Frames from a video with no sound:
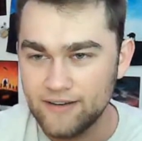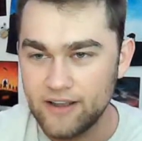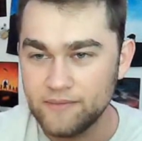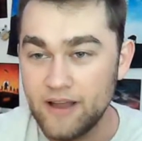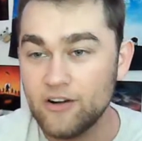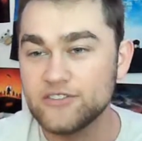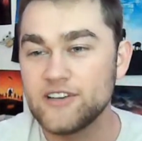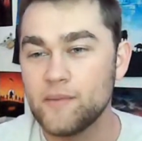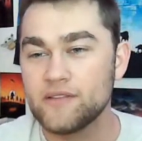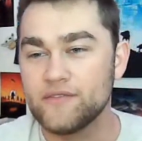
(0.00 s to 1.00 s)
okay, now on to the
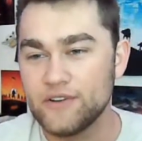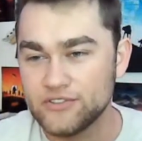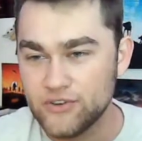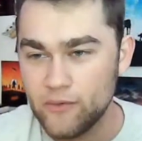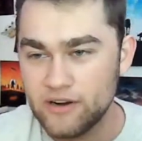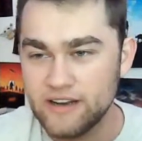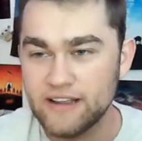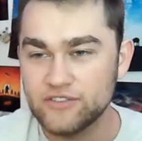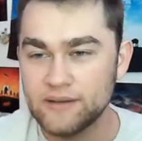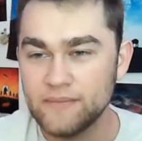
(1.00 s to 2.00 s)
topic of the video. Sorry, I wanted to
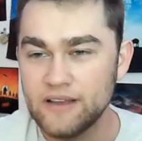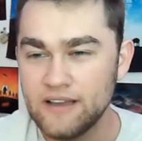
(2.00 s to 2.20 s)
answer that.